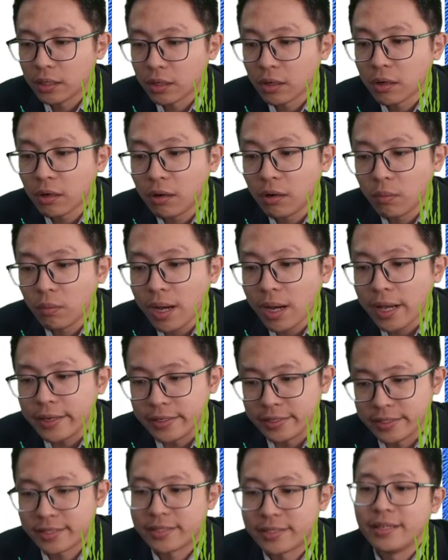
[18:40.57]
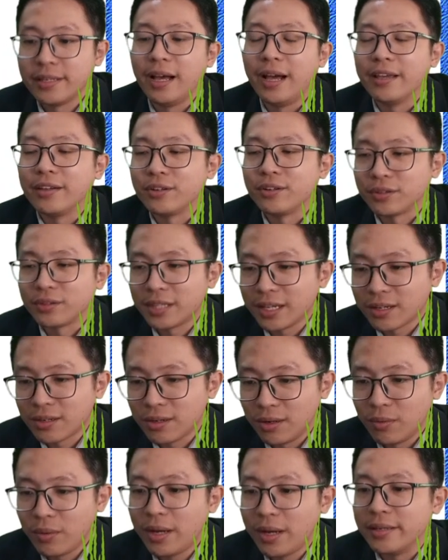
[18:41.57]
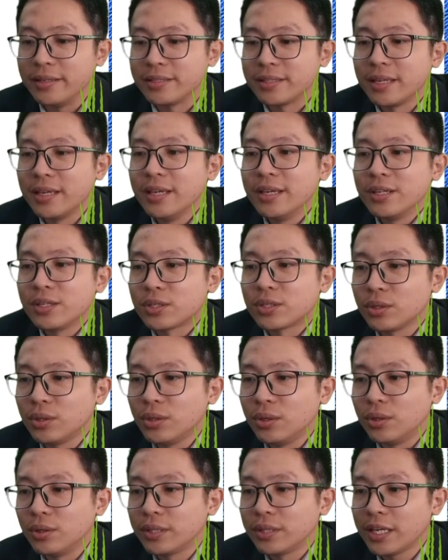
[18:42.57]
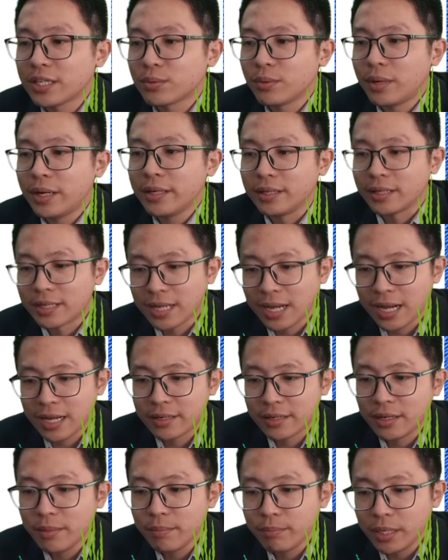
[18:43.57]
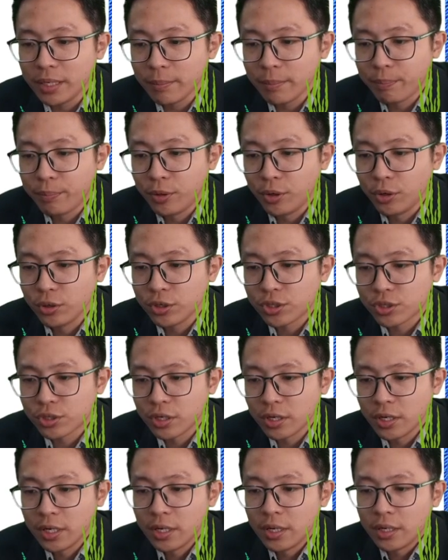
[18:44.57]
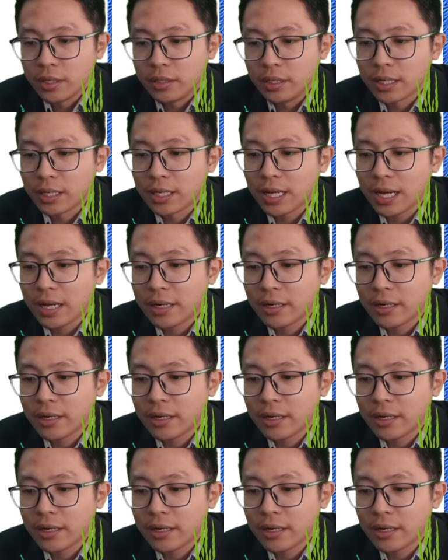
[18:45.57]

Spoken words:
clockwise. It rotate clockwise. So that's why the current being pushed to